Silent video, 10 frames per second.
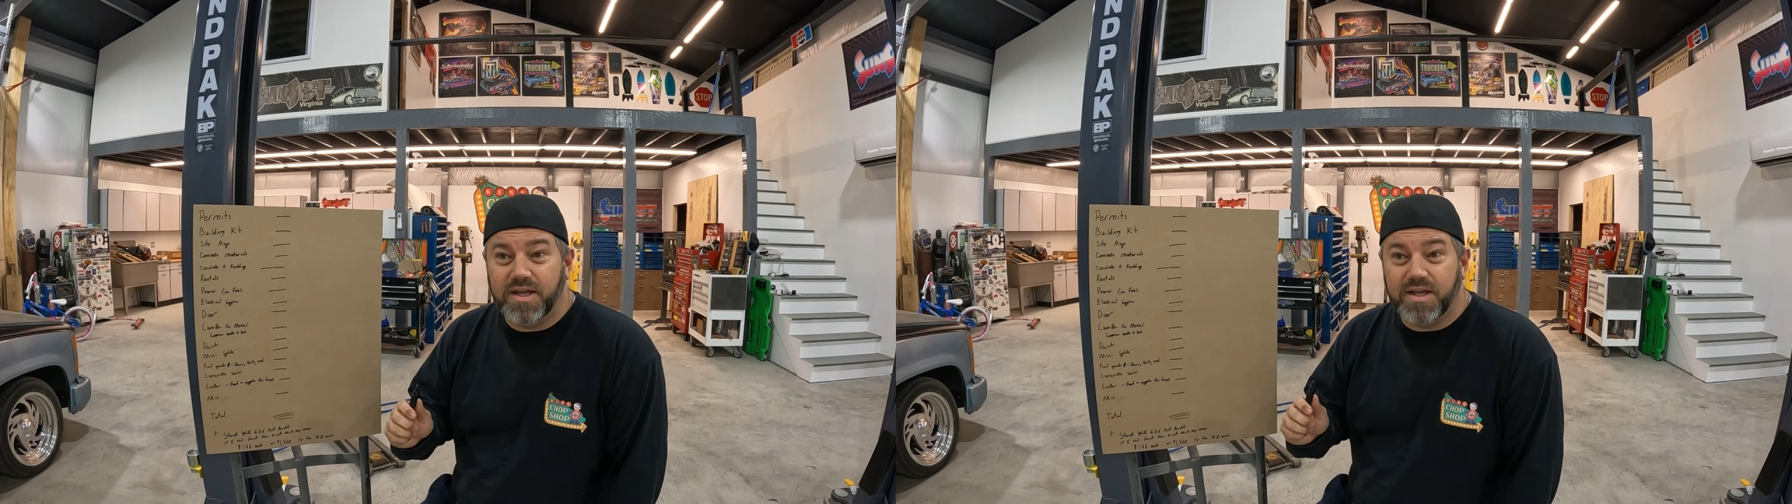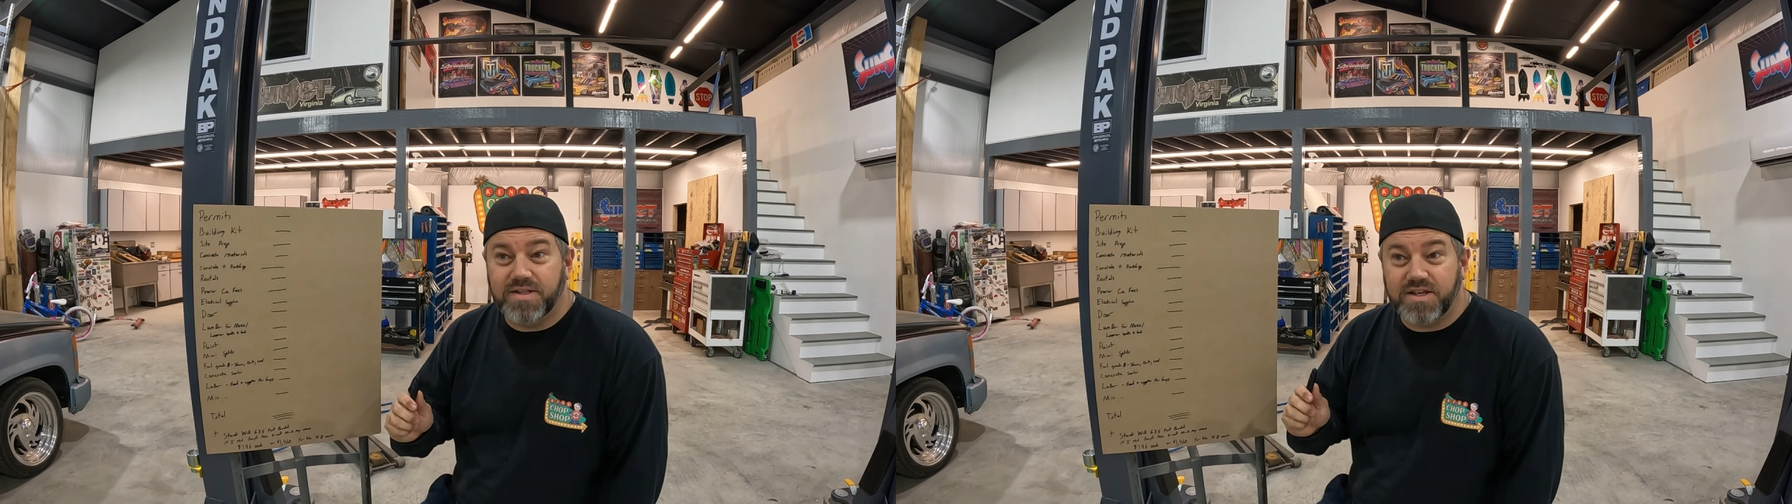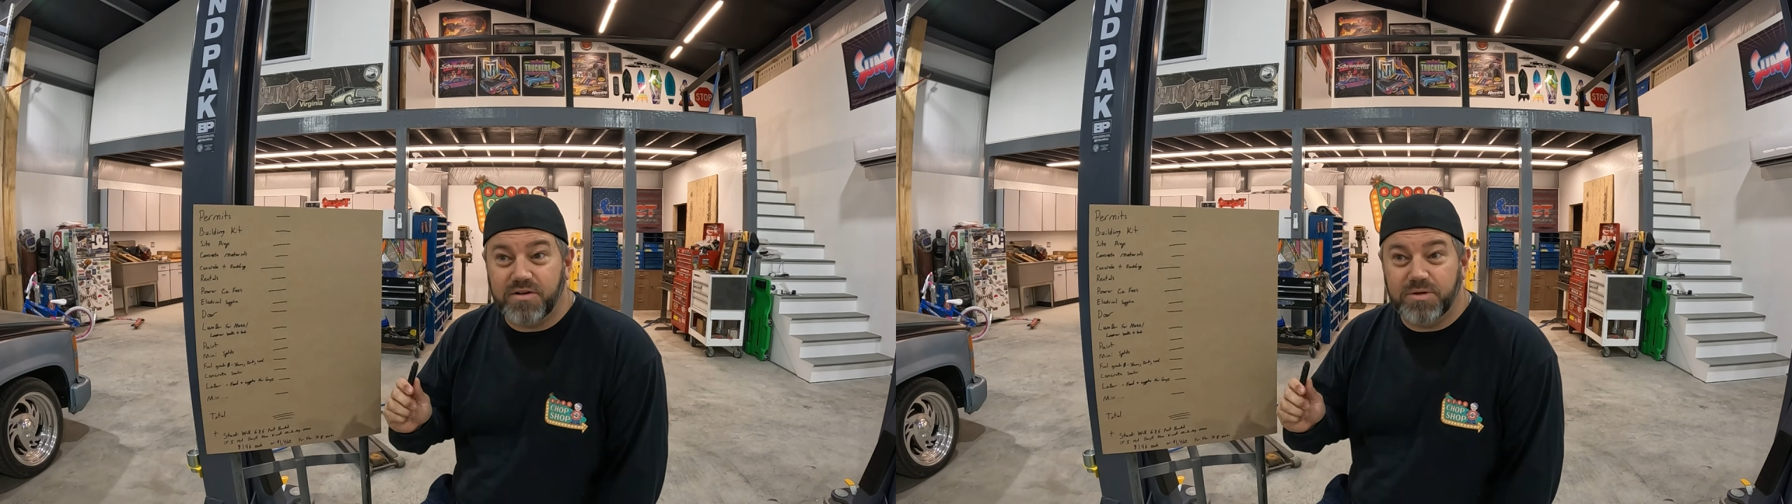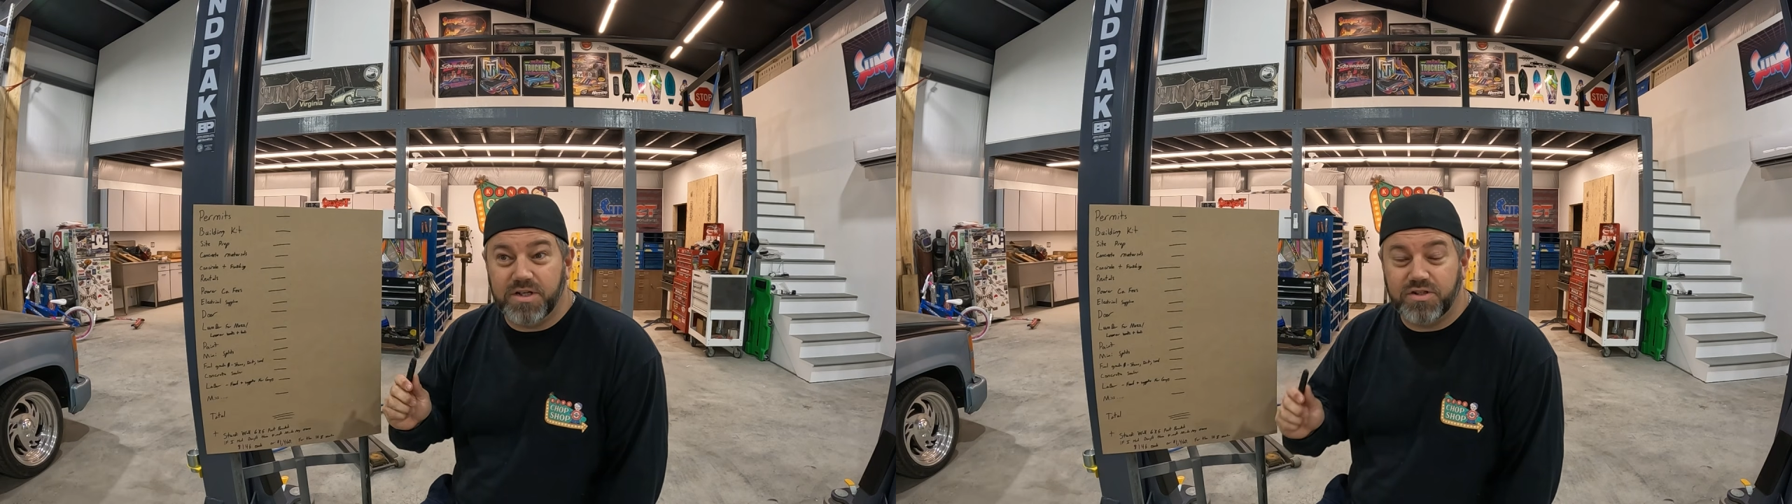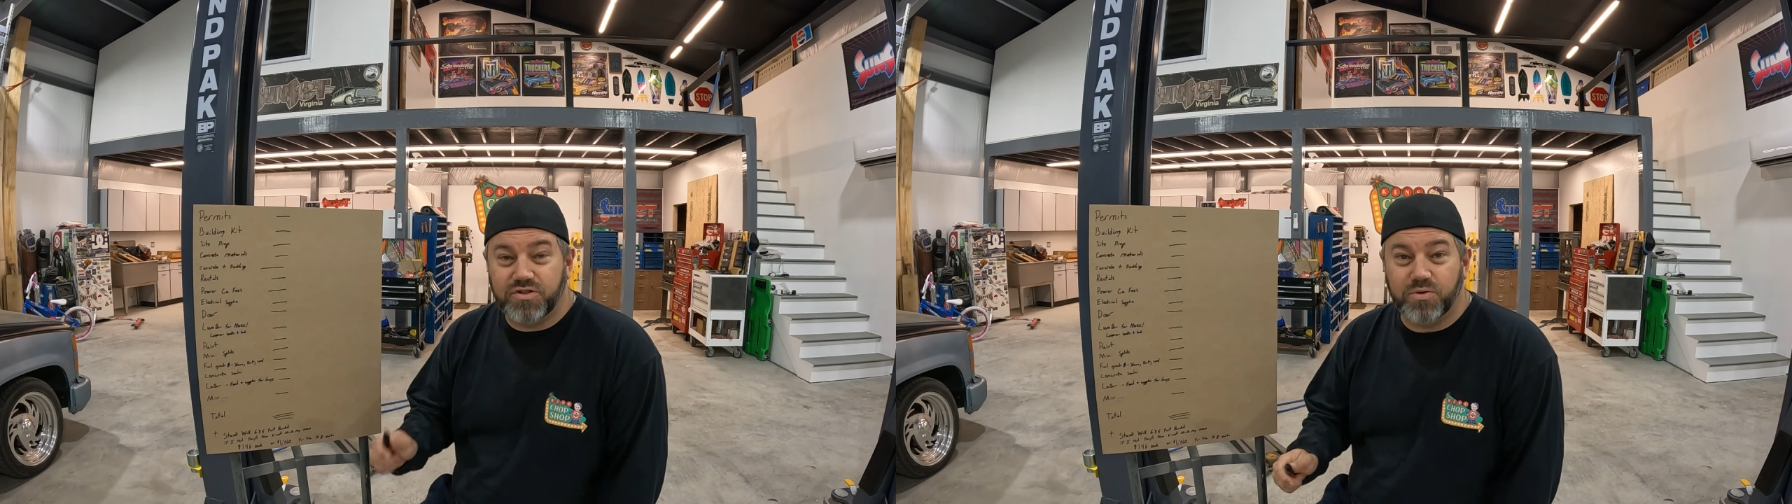it's going to be
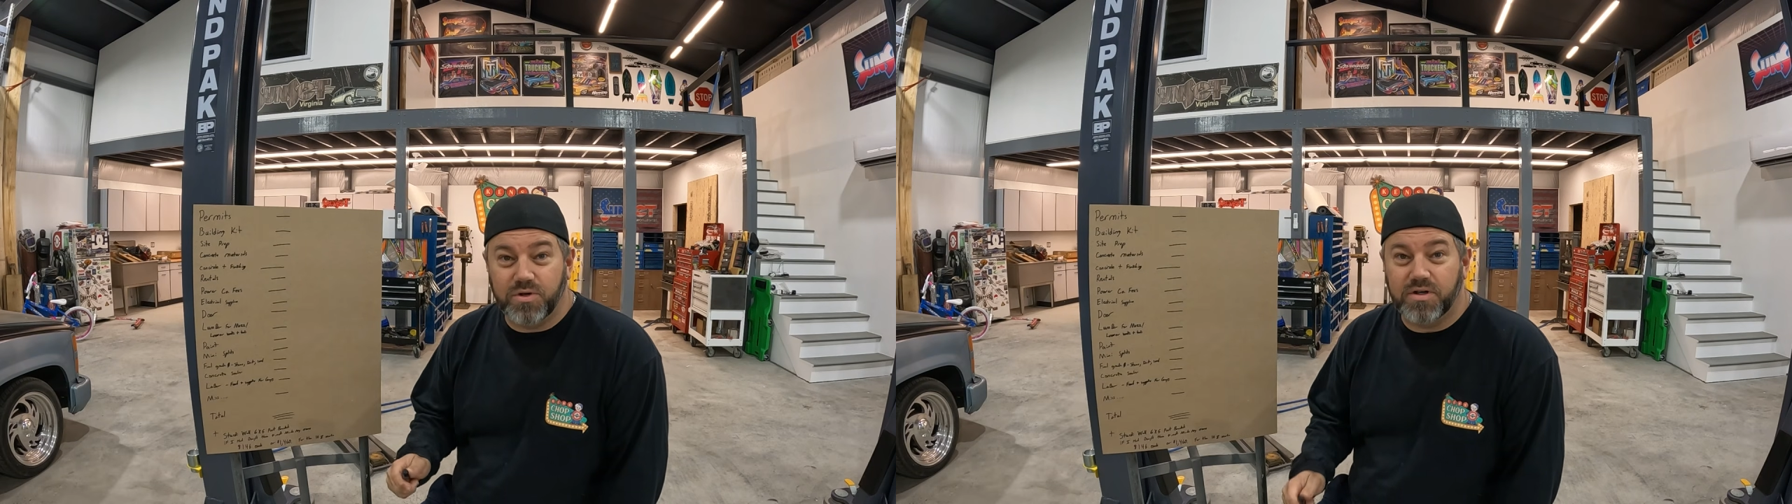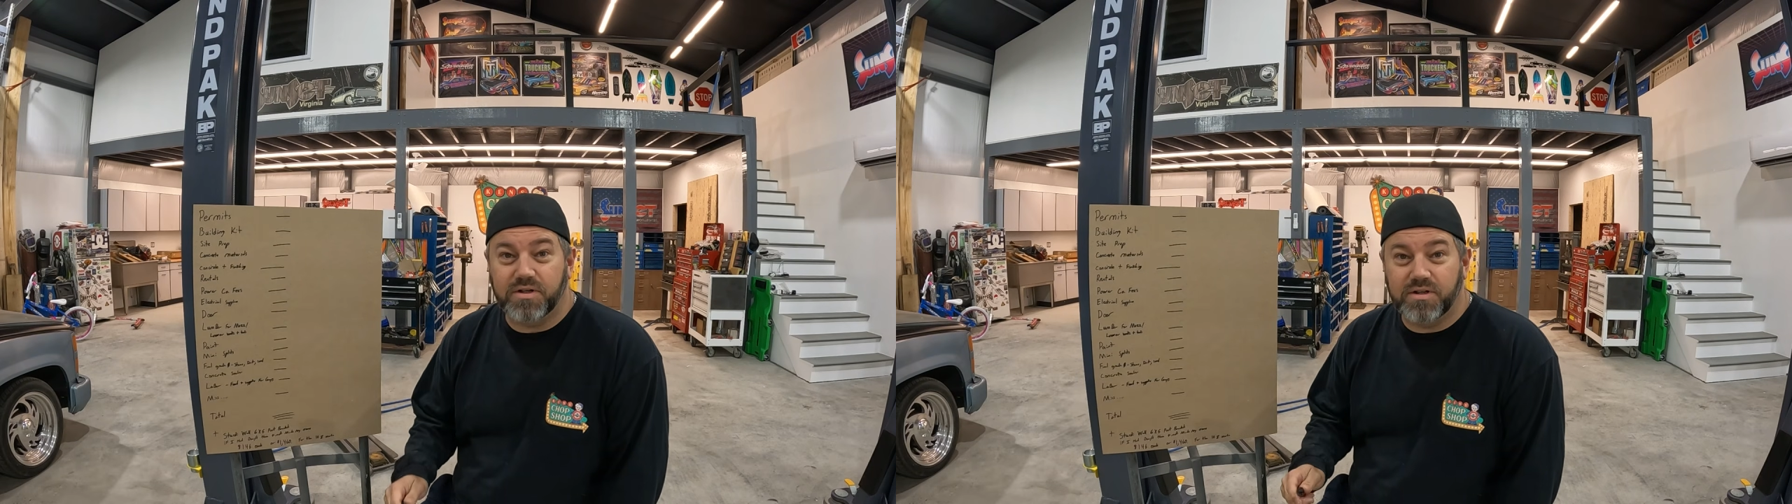a short,